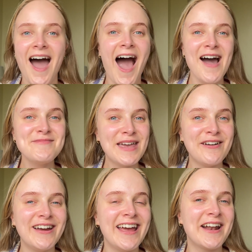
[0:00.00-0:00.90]
I'm
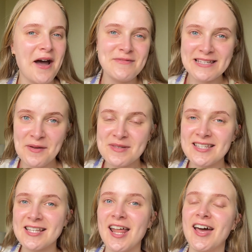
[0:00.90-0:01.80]
Kiri and I'm attempting
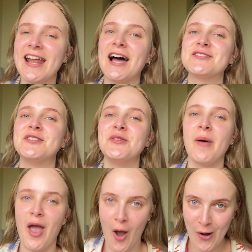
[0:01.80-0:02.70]
to learn how to do
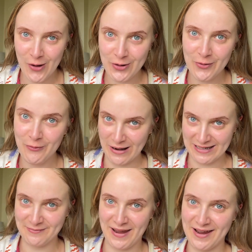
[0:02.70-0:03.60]
my own
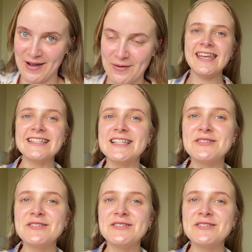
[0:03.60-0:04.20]
wedding makeup. This is